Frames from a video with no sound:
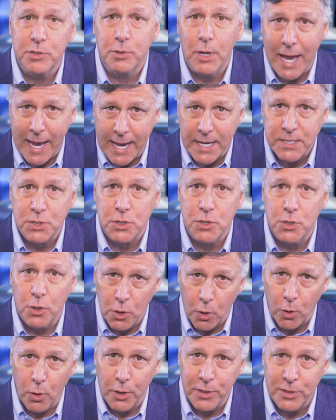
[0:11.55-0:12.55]
to ask the
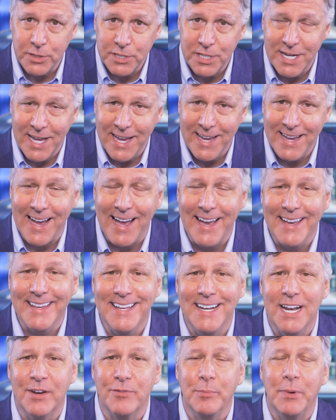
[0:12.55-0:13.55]
lawyer today. Hi
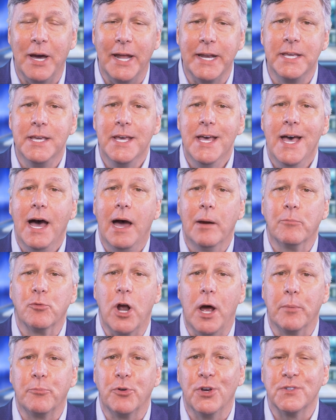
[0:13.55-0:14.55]
again, everybody. I'm
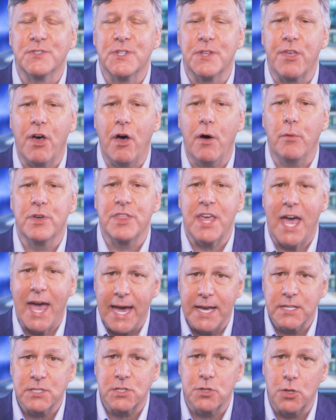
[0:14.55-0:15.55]
Rob Rosenthal with
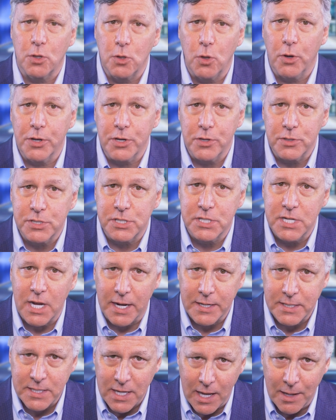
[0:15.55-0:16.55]

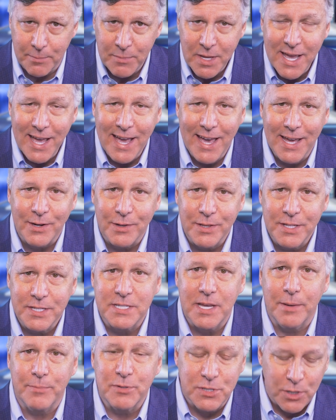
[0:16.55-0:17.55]
AskTheLawyers.com. And on
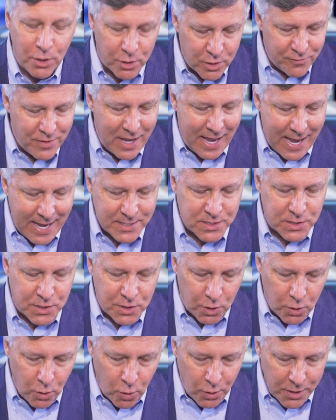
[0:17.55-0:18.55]
this episode of Ask
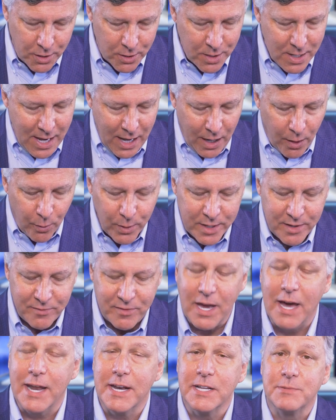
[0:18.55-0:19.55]
the Lawyer, we've
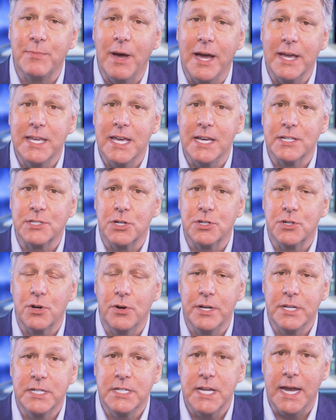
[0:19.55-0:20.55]
got as my guest
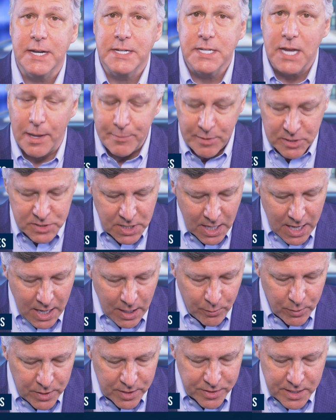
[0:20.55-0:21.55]
attorney Tad Thomas
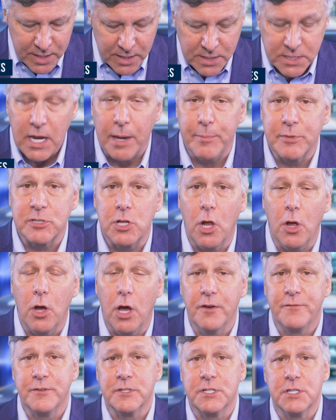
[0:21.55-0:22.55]
with the Thomas Law
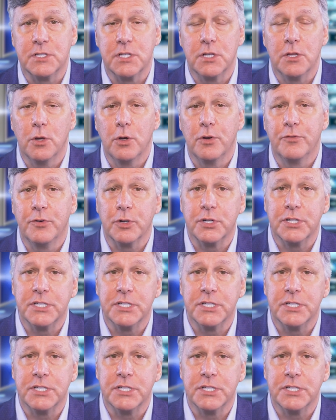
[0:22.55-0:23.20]
Offices in Louisville,